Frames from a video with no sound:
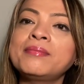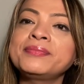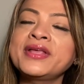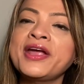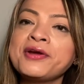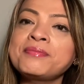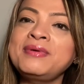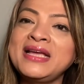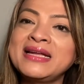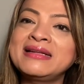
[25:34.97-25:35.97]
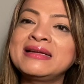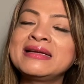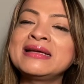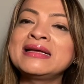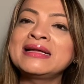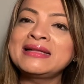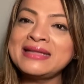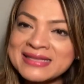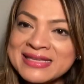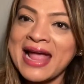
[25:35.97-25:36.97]
Caribbean
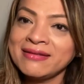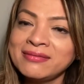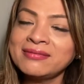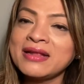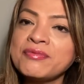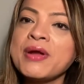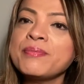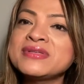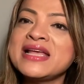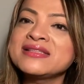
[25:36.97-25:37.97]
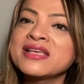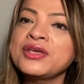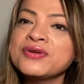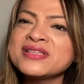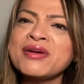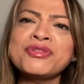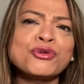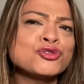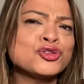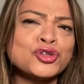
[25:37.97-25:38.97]
descent that represents Curacao. And they're
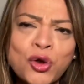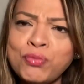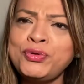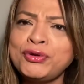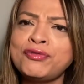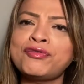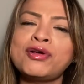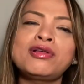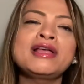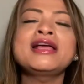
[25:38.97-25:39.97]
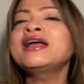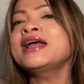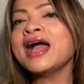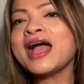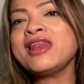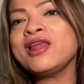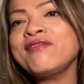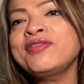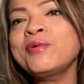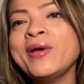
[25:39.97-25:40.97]
so beautiful. I
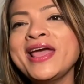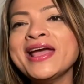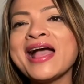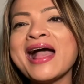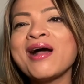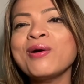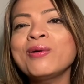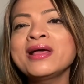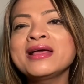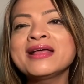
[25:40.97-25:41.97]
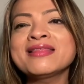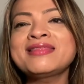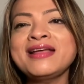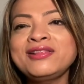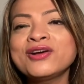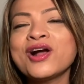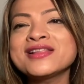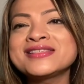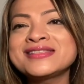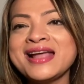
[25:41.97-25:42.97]
love the way how they look
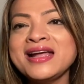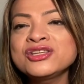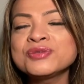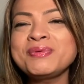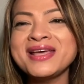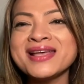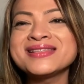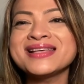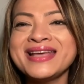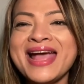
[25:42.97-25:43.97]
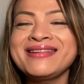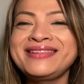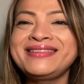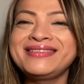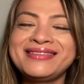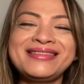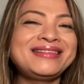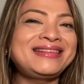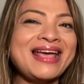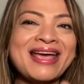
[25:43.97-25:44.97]
on stage, because again,
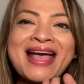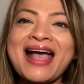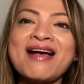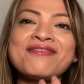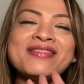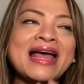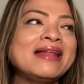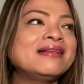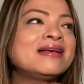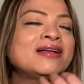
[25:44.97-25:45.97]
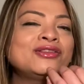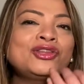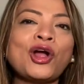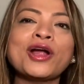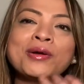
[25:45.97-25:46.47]
they have that dark